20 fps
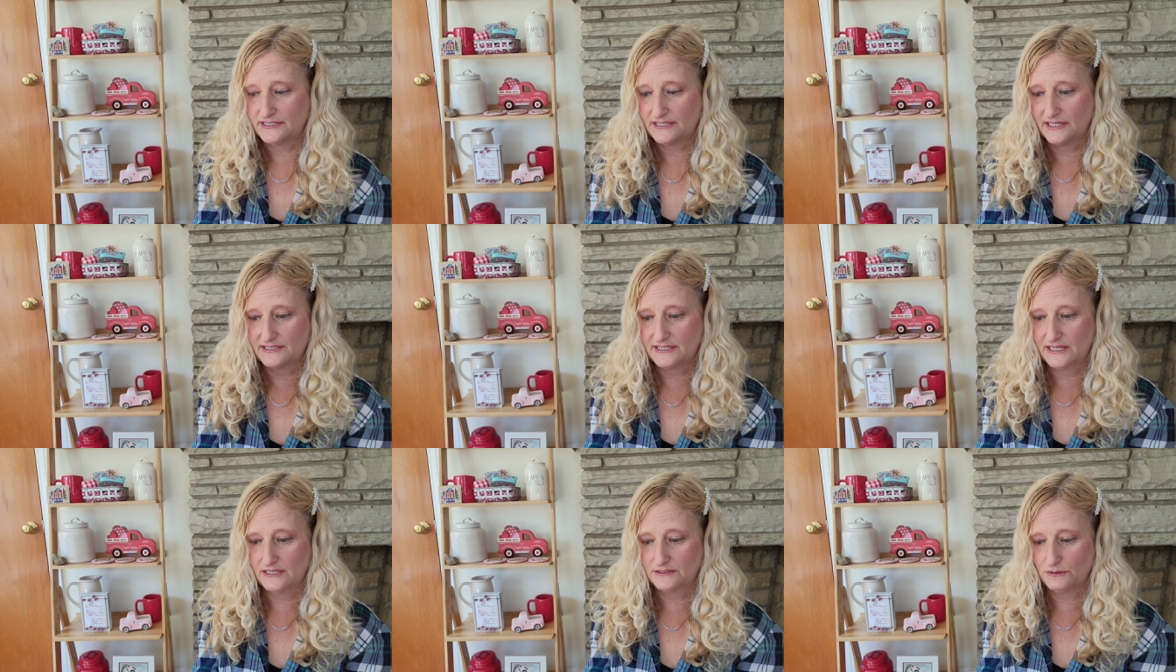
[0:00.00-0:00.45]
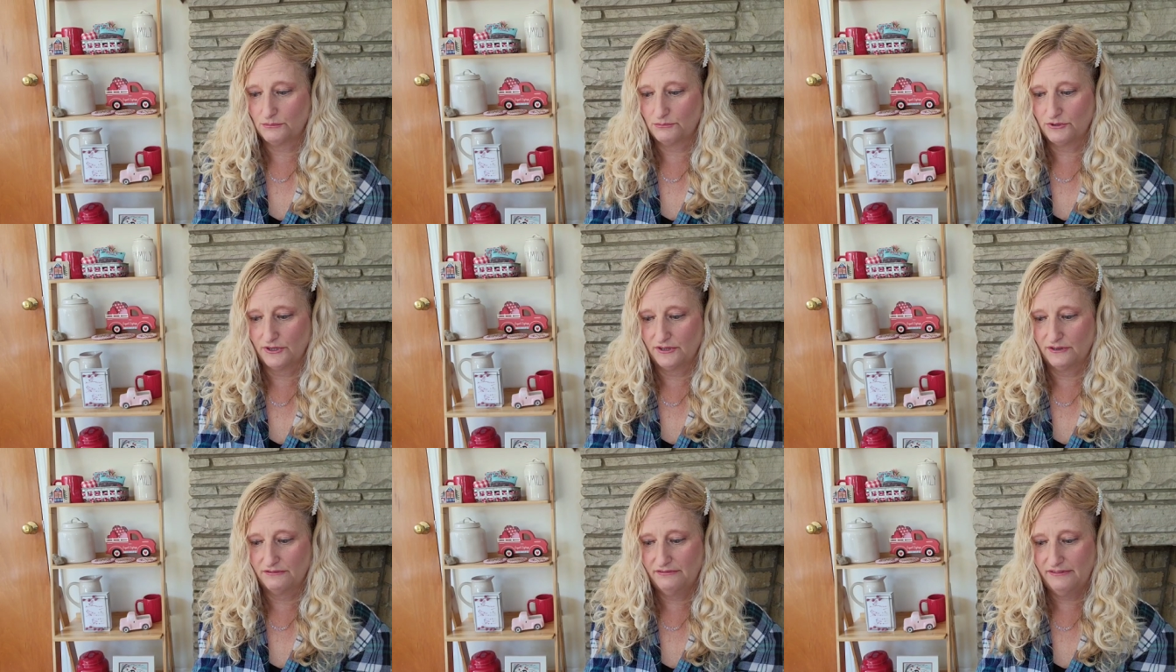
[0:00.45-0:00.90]
They sent them
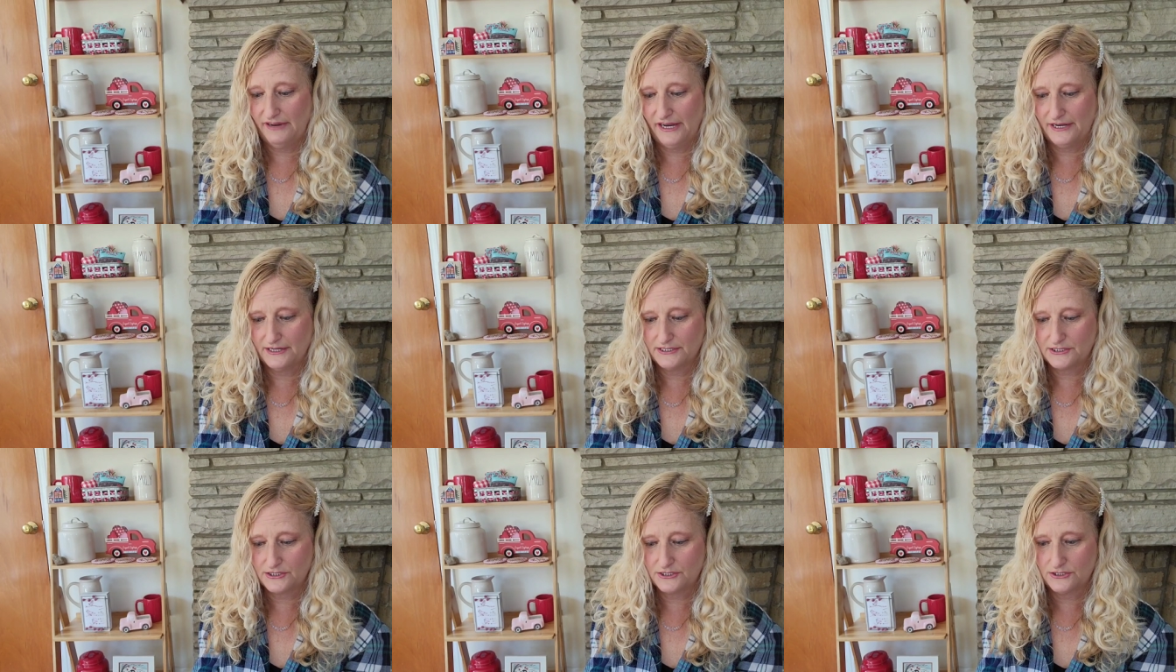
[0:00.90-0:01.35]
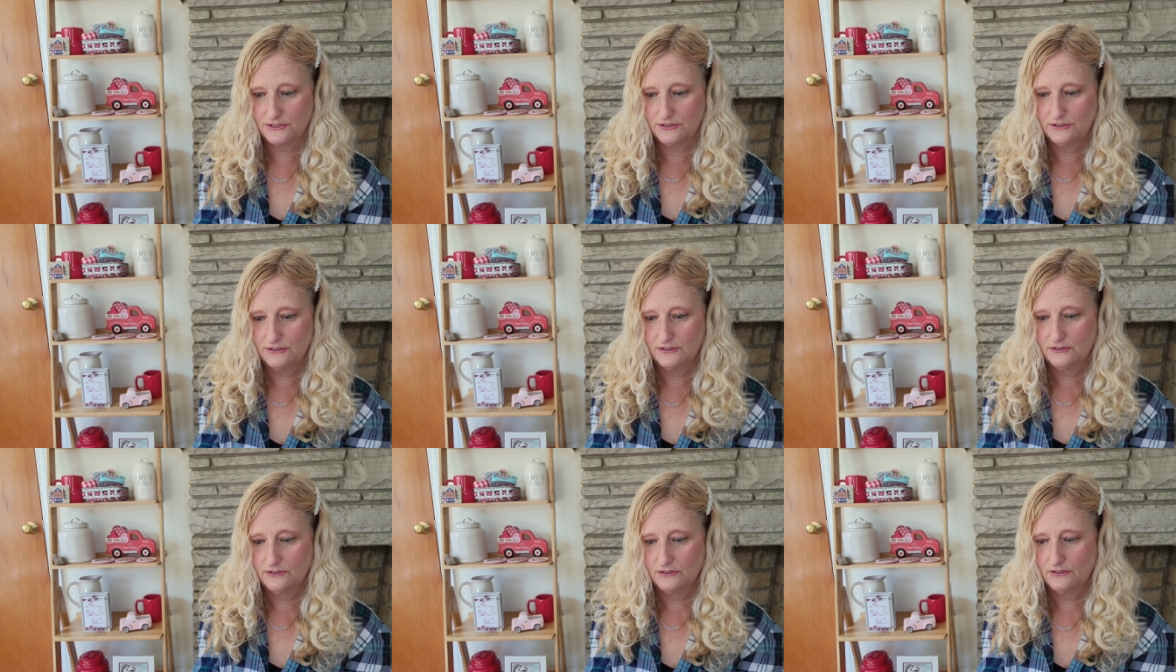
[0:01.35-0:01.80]
really fast.
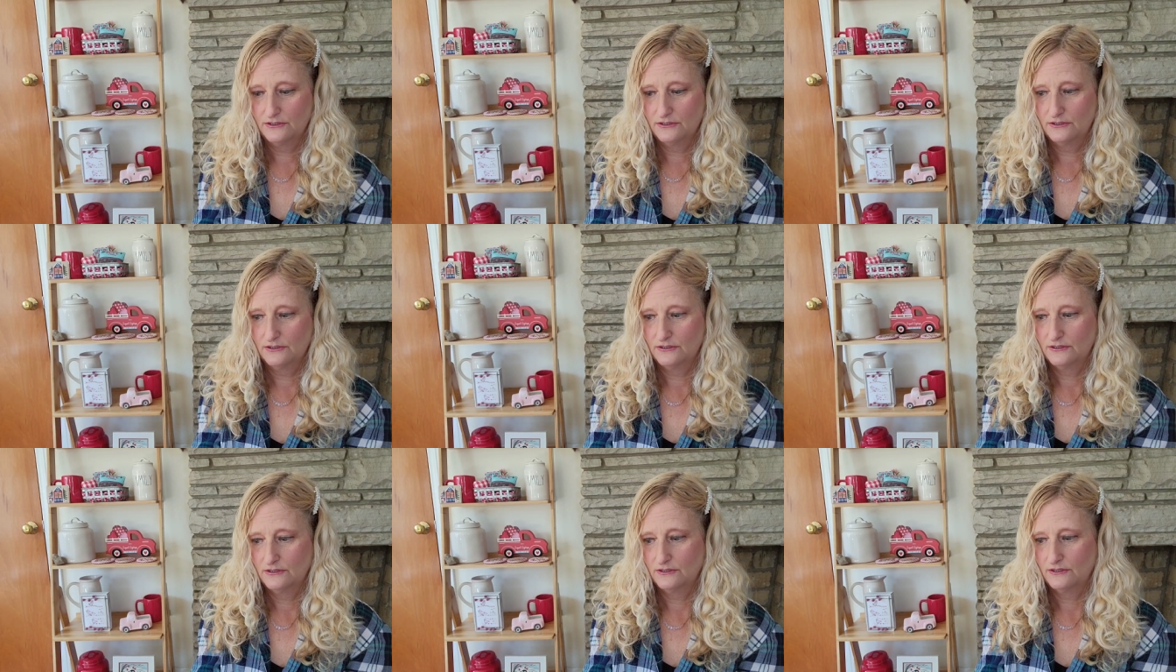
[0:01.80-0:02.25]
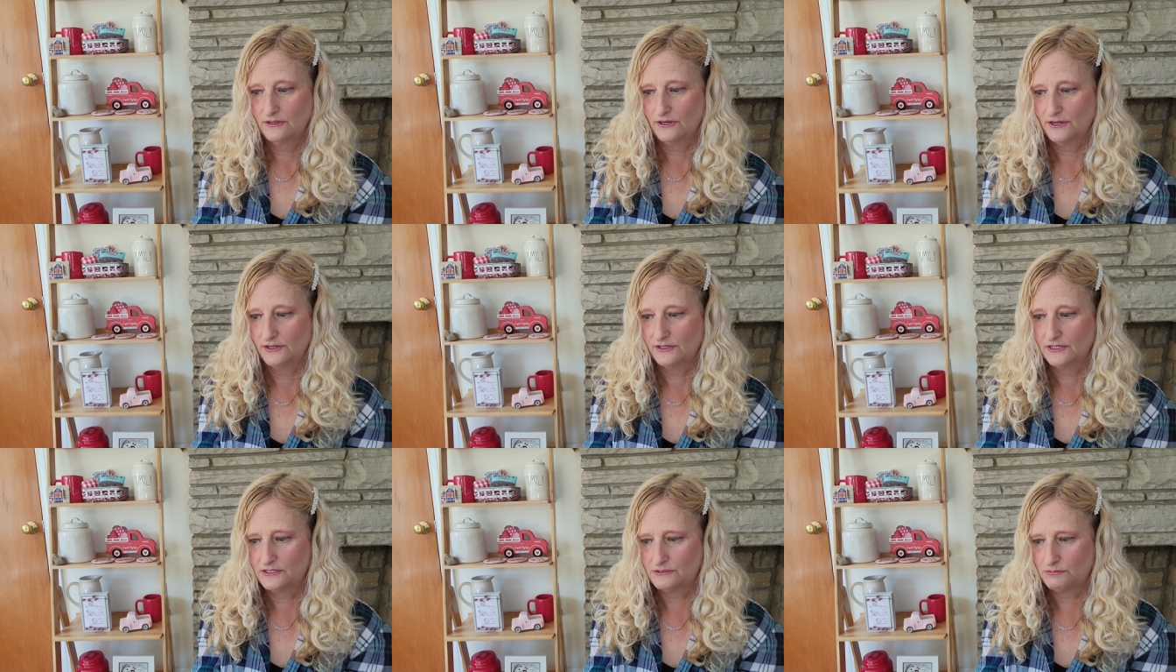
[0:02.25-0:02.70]

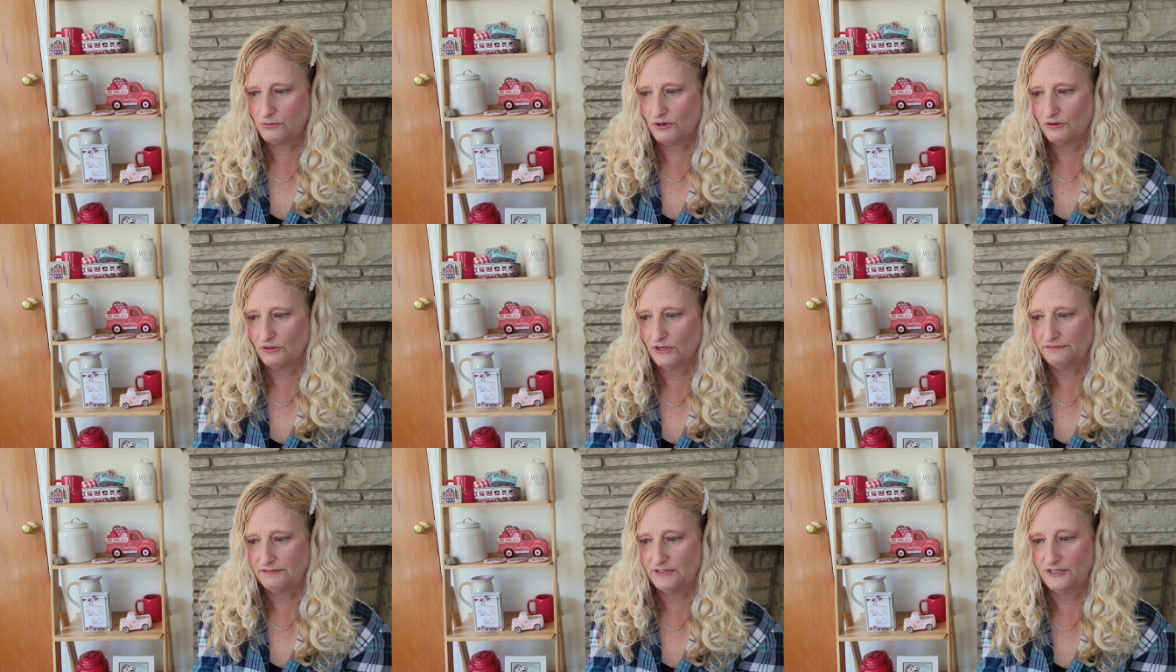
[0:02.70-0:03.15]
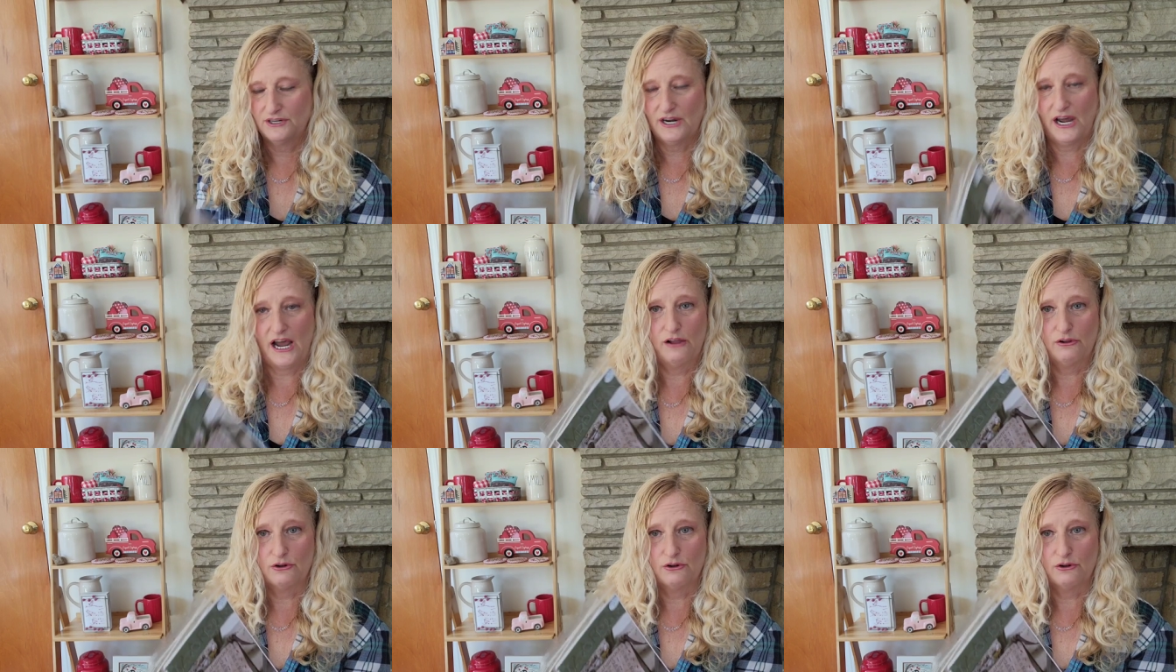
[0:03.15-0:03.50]
These were $11.